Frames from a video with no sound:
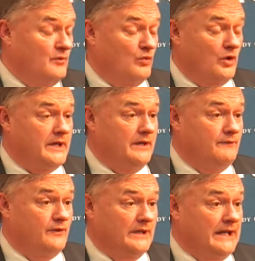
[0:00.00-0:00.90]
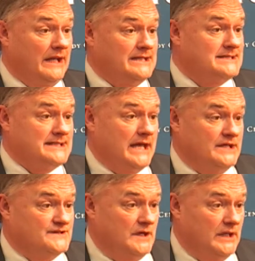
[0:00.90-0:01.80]
working for the Legal Aid Society
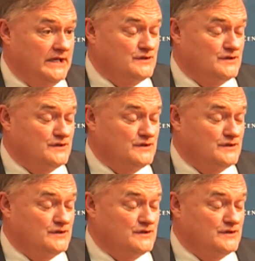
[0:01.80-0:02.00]
in Salt Lake.